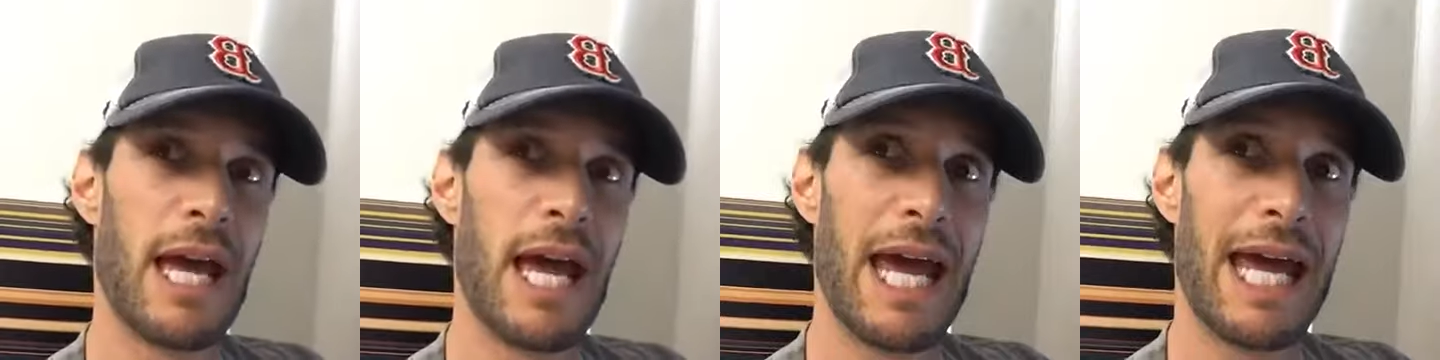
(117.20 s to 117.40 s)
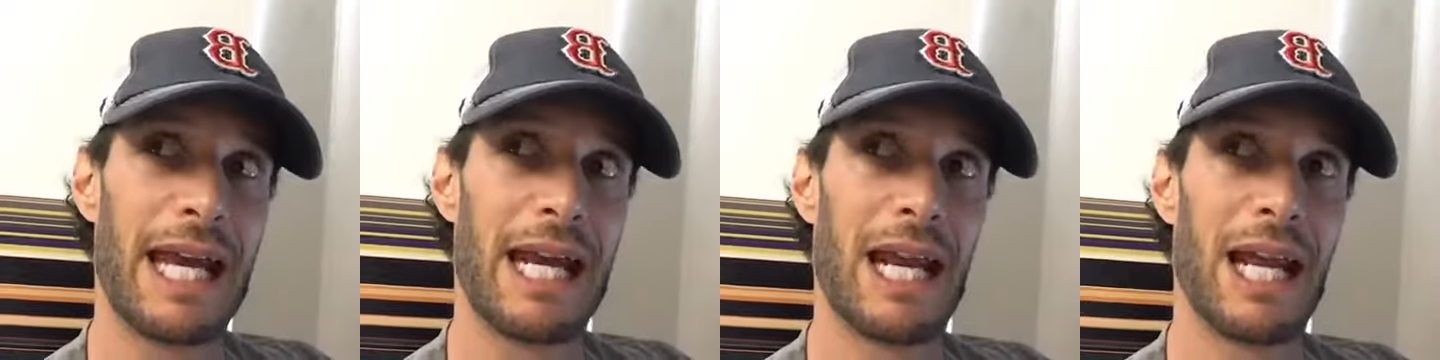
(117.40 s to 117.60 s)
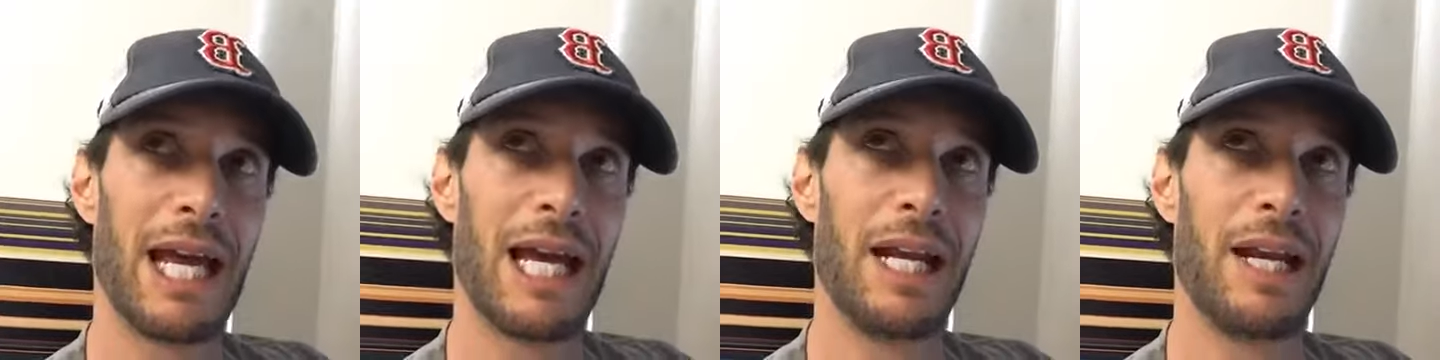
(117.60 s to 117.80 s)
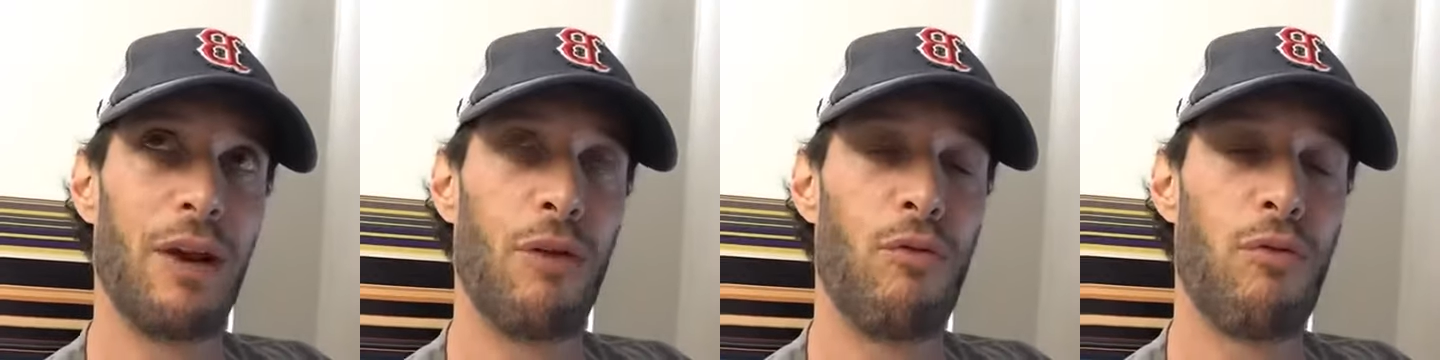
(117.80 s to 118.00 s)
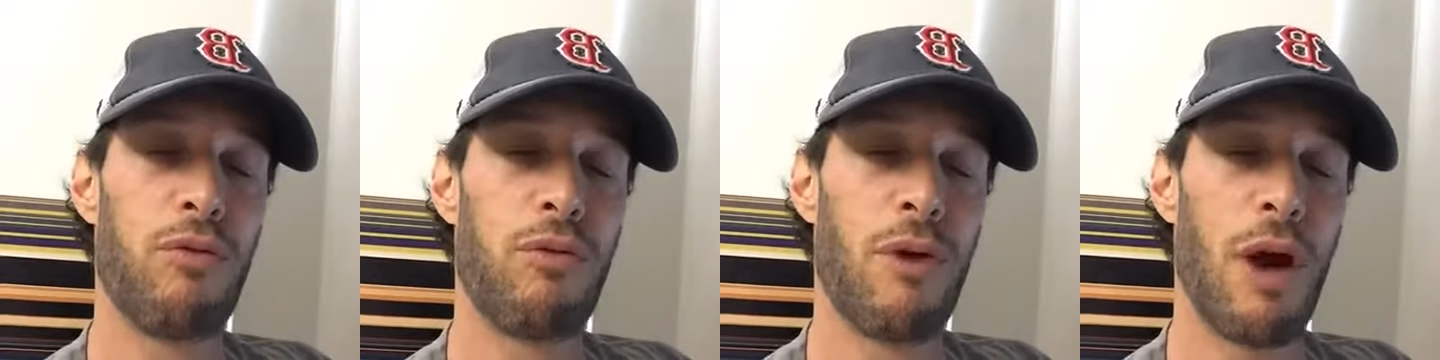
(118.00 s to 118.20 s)
and landed
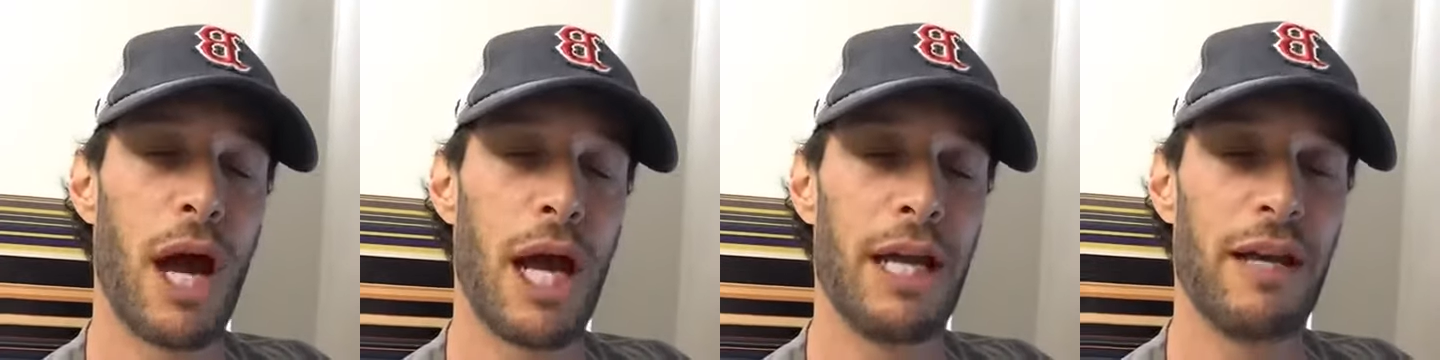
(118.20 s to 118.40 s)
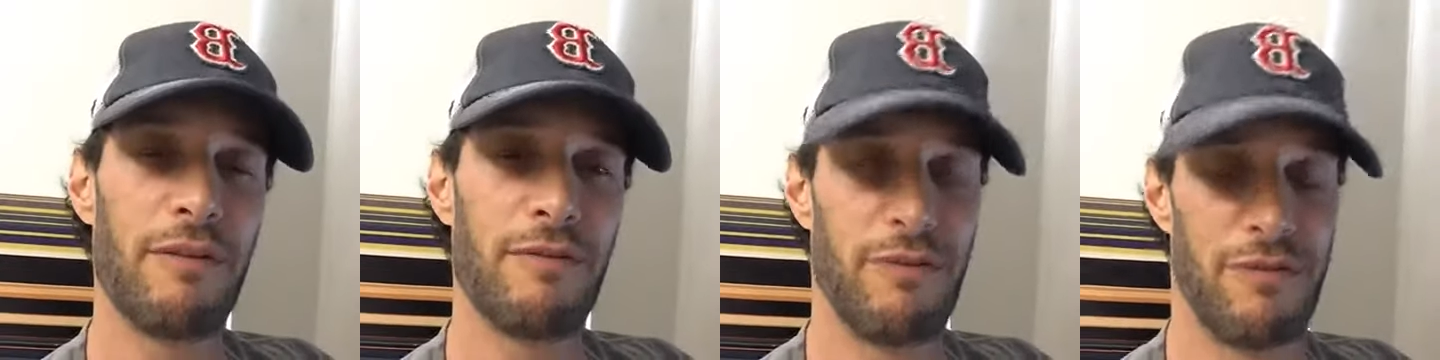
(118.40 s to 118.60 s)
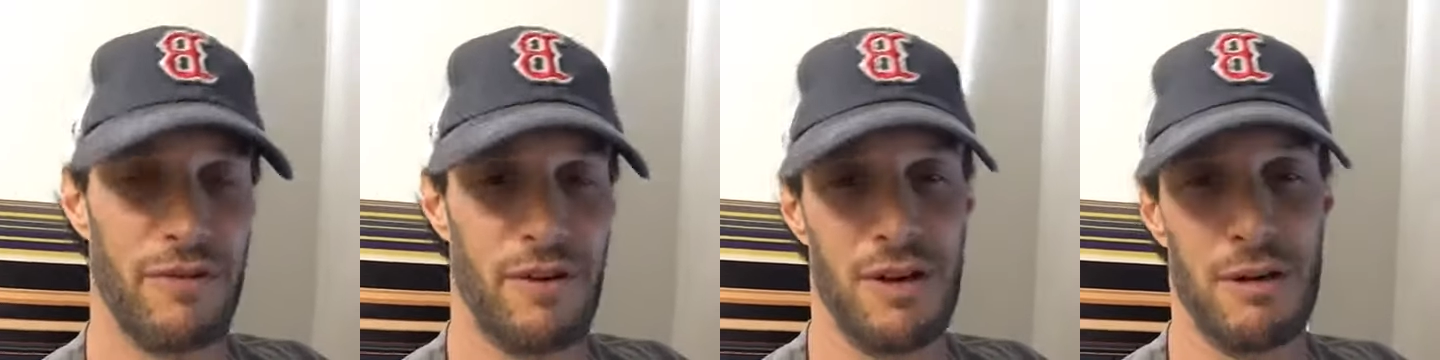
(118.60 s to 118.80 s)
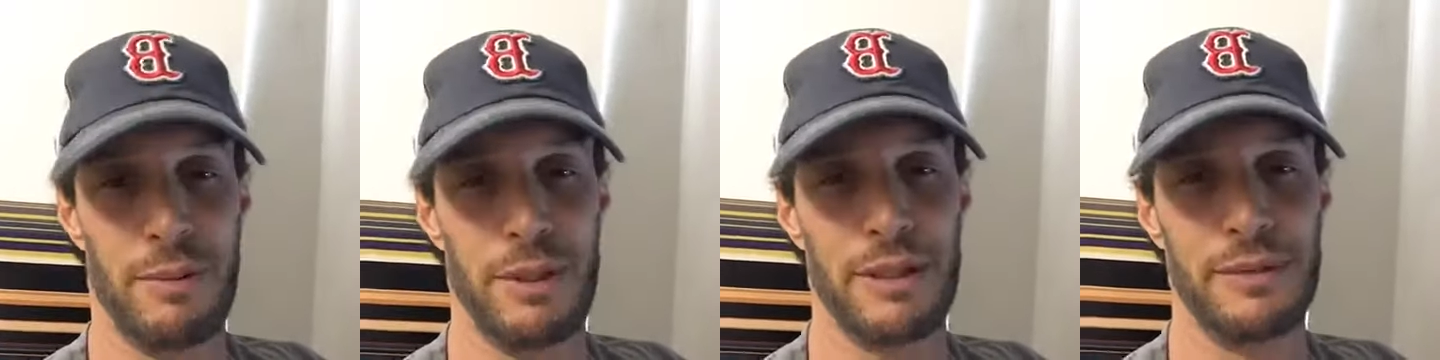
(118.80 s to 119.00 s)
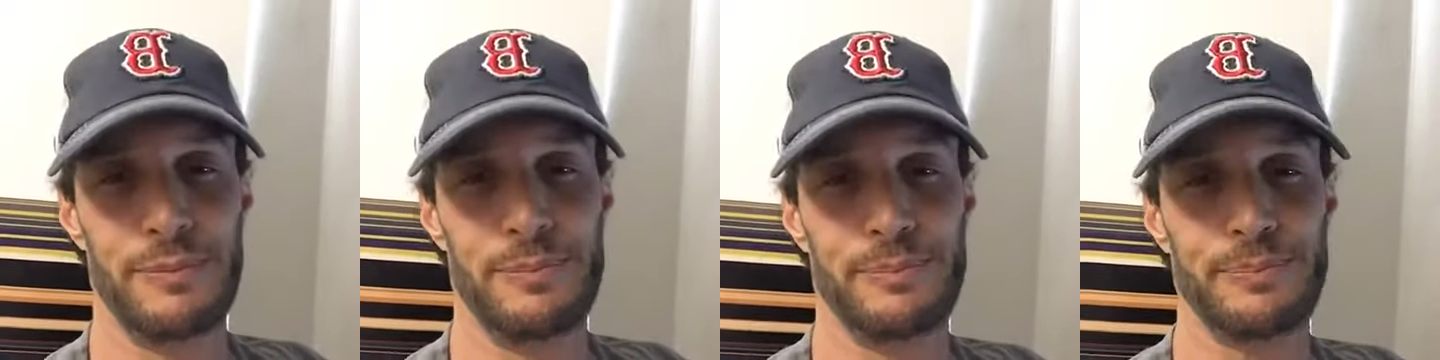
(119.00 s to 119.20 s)
right in front of me.
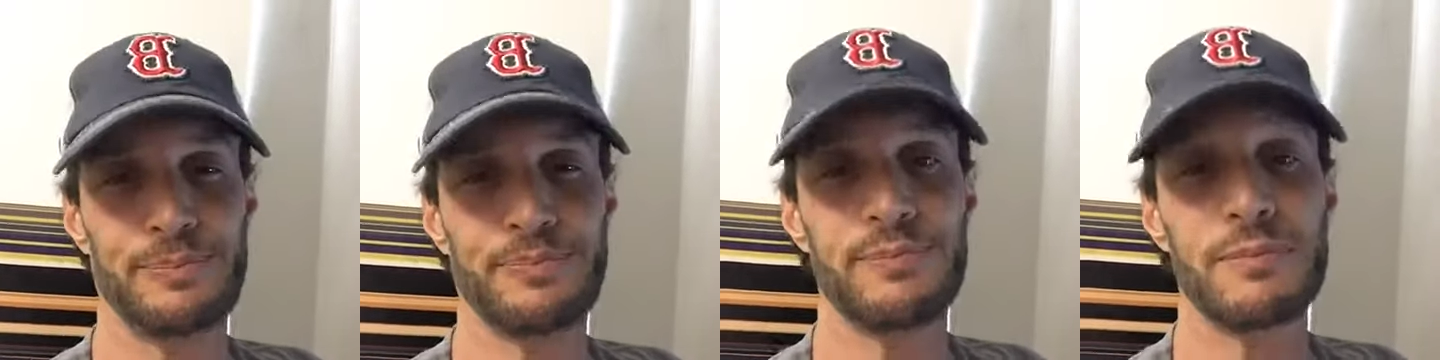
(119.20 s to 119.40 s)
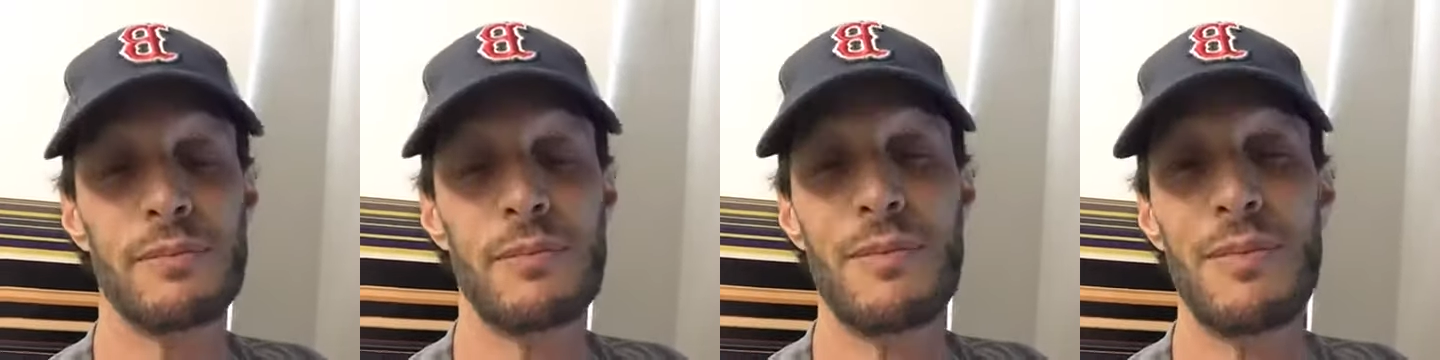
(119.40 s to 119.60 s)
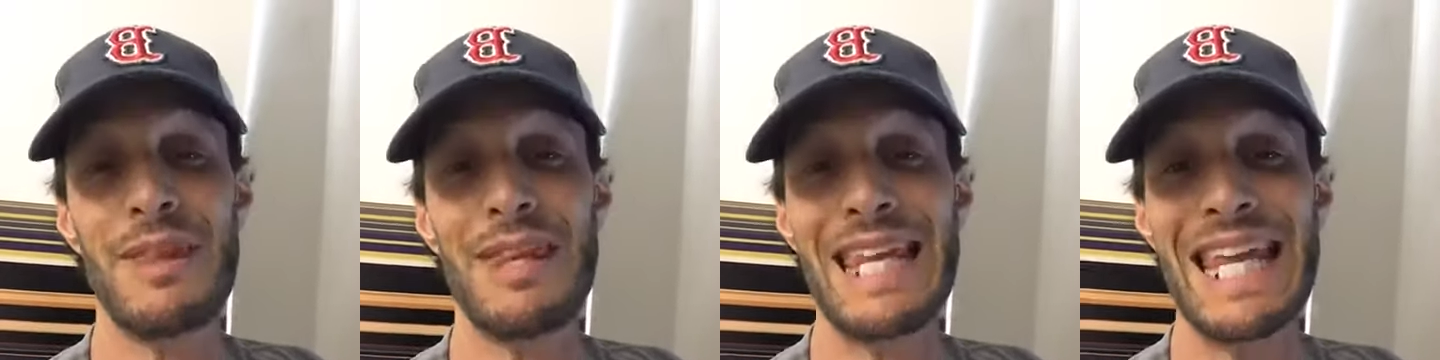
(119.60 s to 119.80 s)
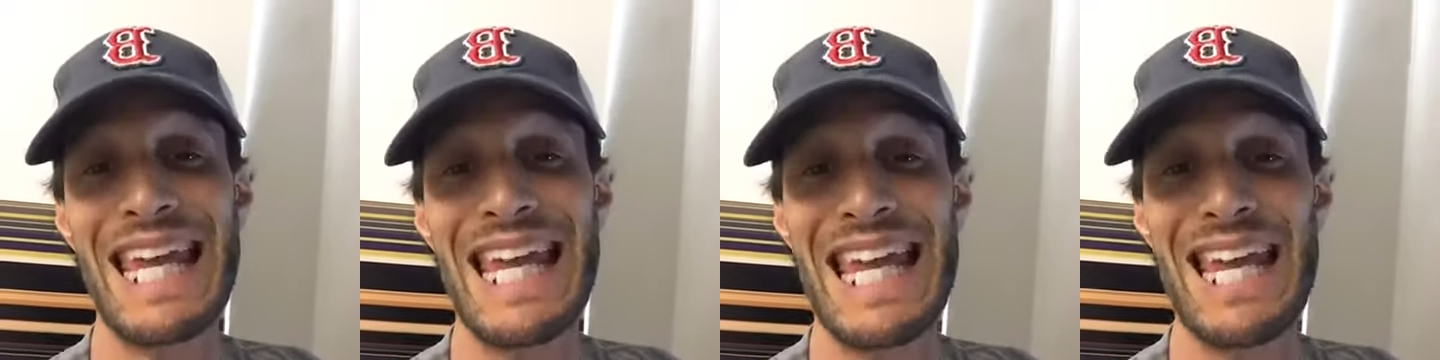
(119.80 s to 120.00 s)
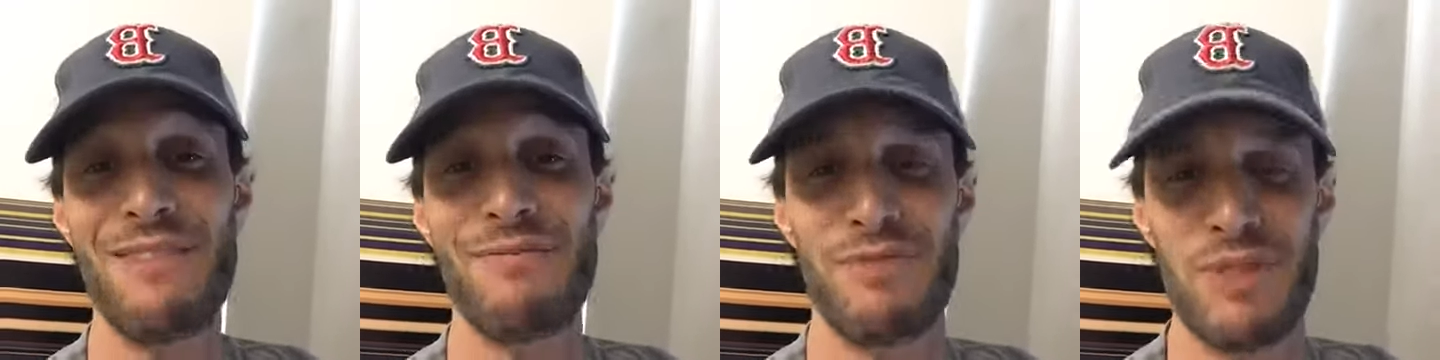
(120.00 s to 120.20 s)

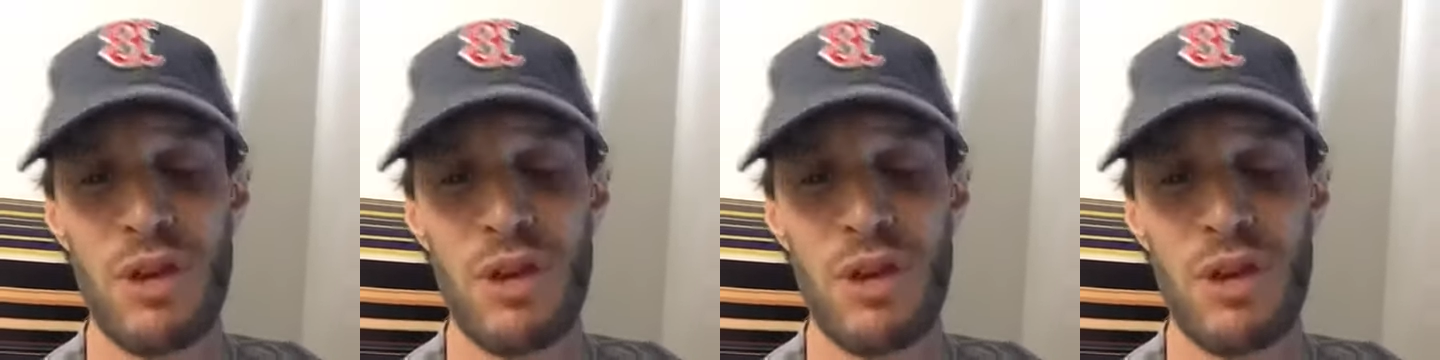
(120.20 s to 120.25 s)
If